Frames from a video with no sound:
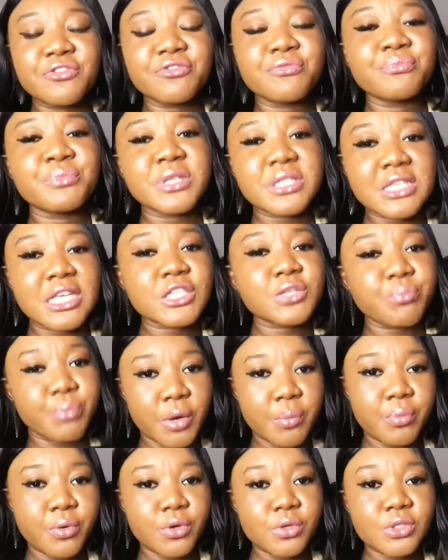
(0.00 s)
business
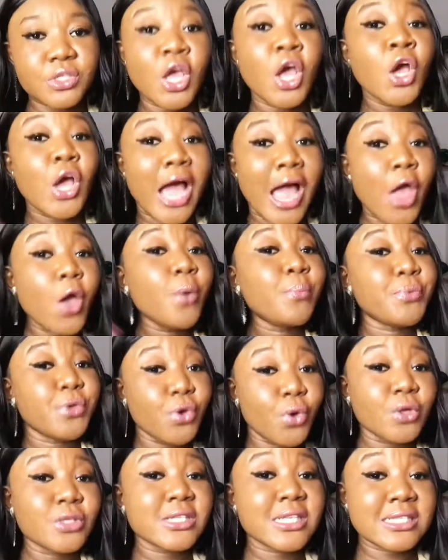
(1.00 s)
purpose. I hope you
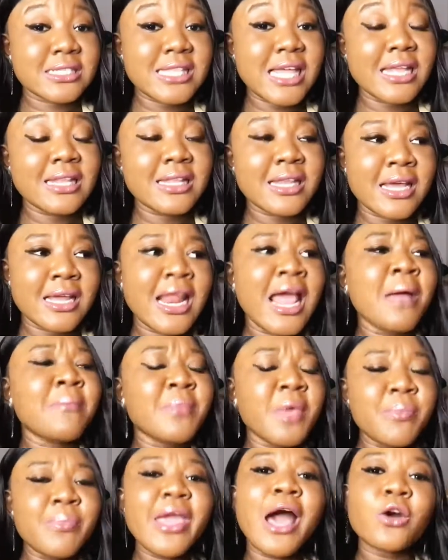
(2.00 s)
all understand that.
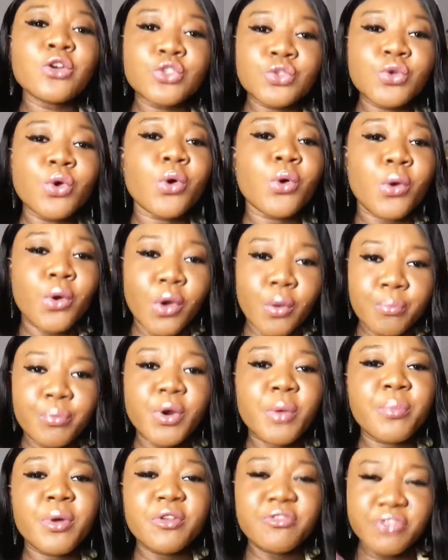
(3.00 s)
Maybe I'll do a
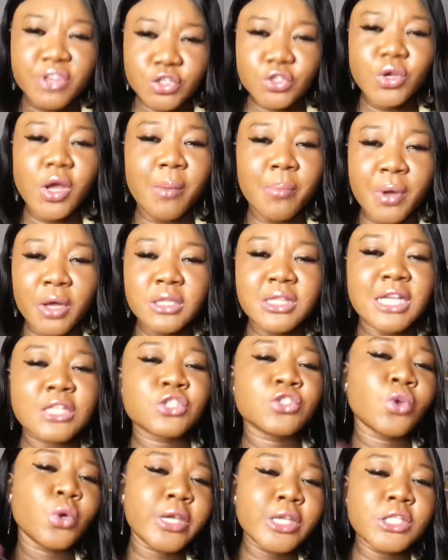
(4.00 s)
proper video about that,
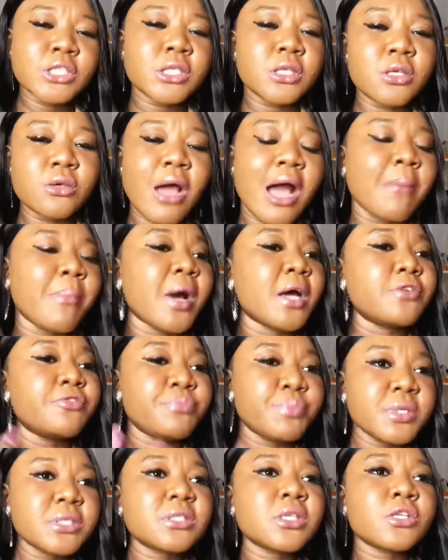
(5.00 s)
talking to you about
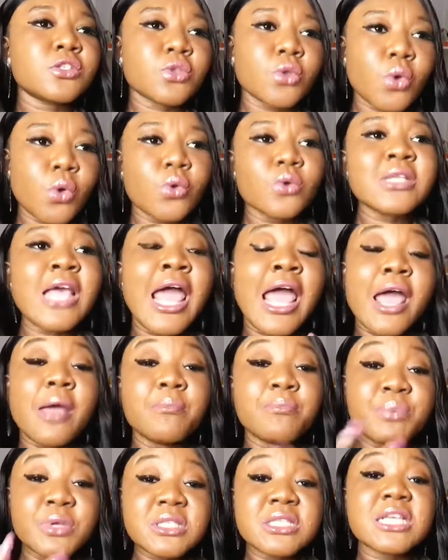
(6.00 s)
business goals
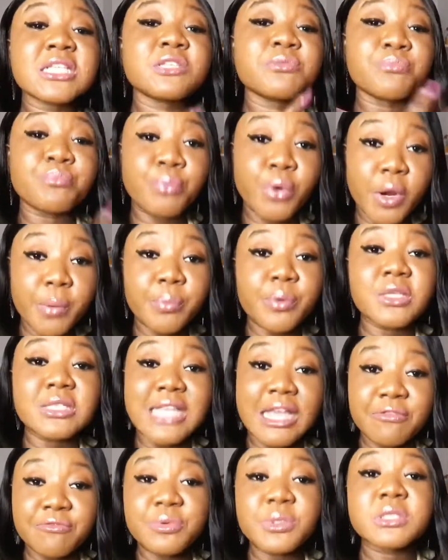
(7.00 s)
and business purpose
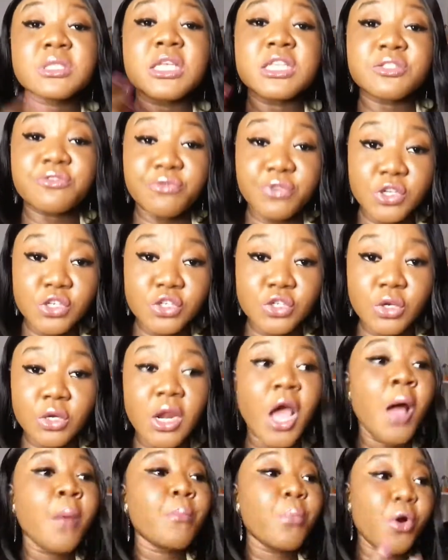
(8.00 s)
and business vision.
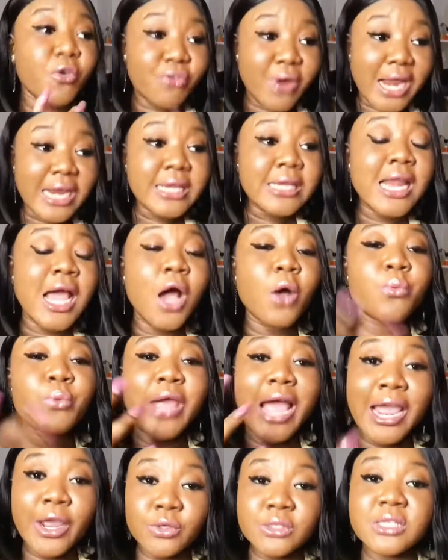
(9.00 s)
But right now,
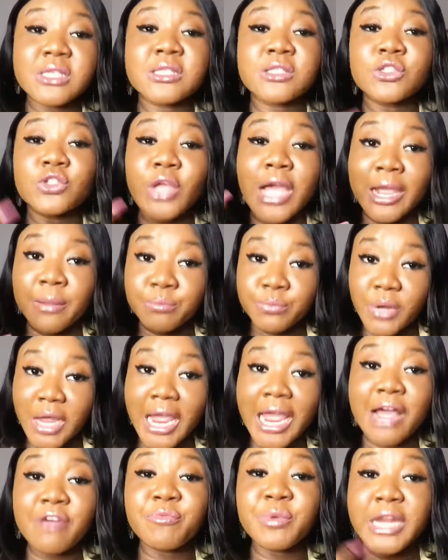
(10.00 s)
I
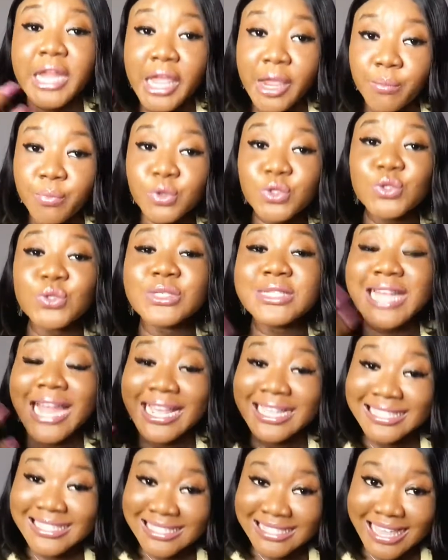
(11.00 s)
have been able to
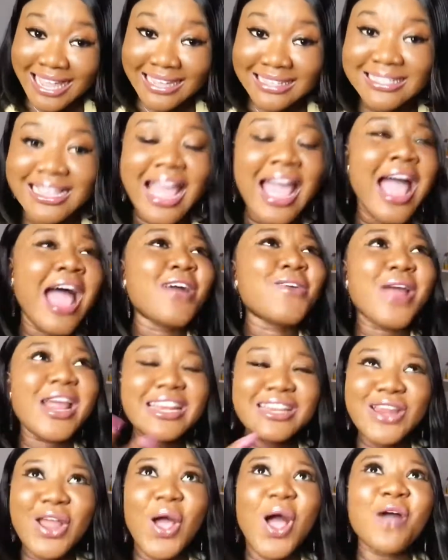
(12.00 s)
dissect. Right
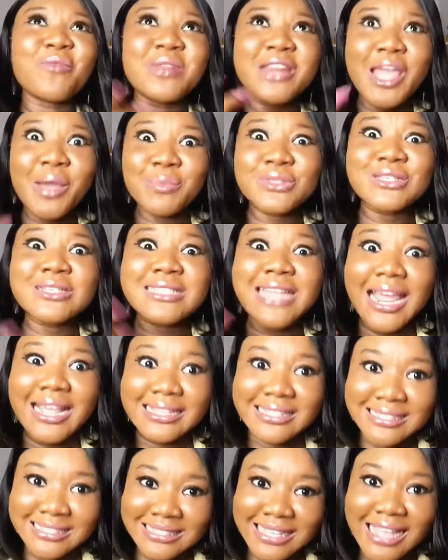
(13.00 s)
now, I've been able to
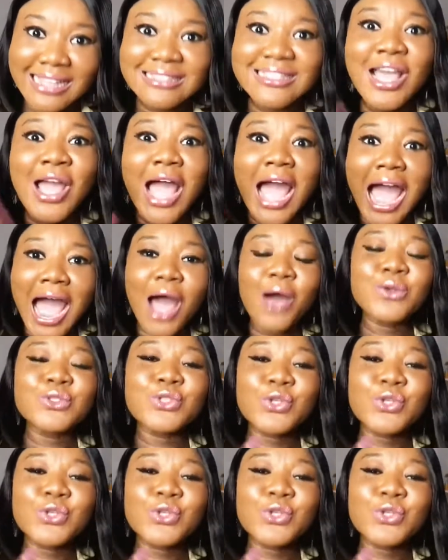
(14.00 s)
dissect how to